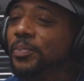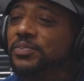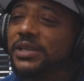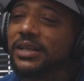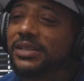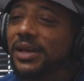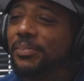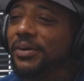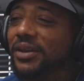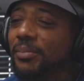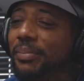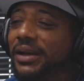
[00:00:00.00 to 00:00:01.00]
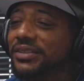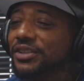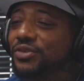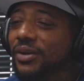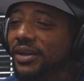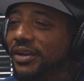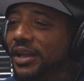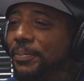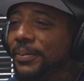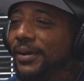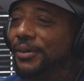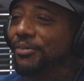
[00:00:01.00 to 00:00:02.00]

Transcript: Take they but the basic training, they probably